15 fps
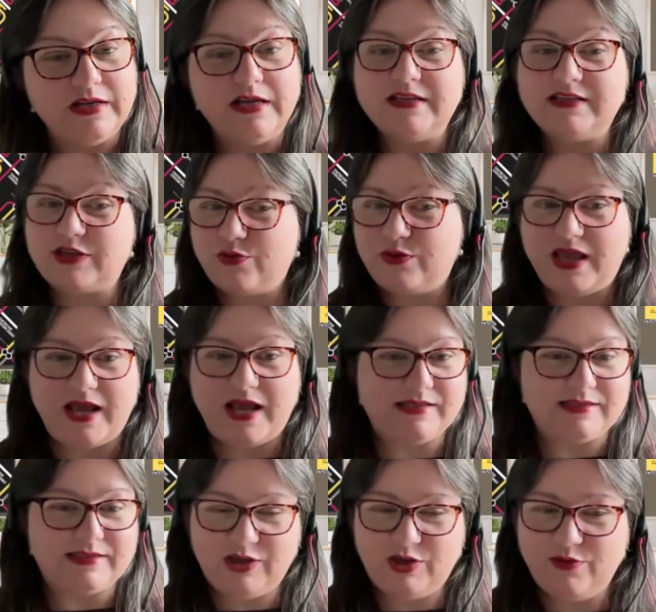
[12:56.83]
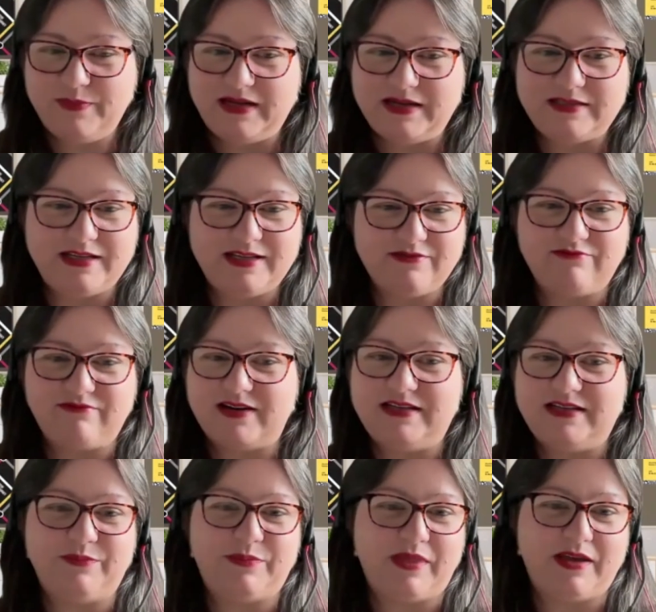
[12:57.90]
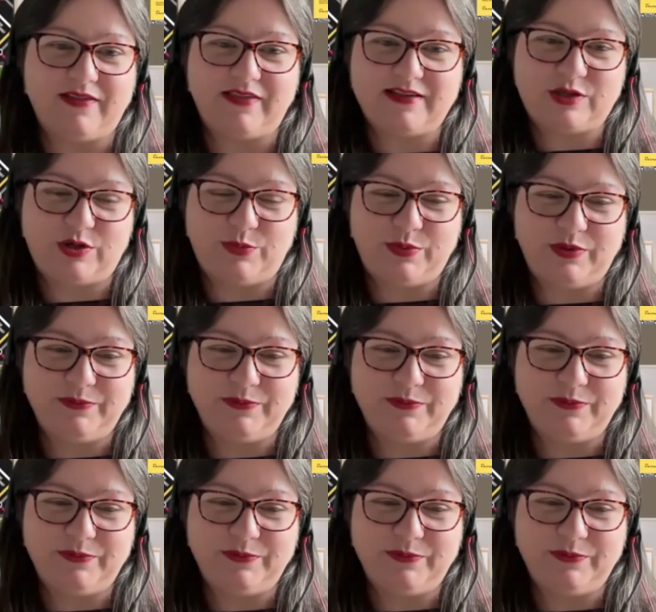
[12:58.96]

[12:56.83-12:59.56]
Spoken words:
So, yes, humility is right up there at the top.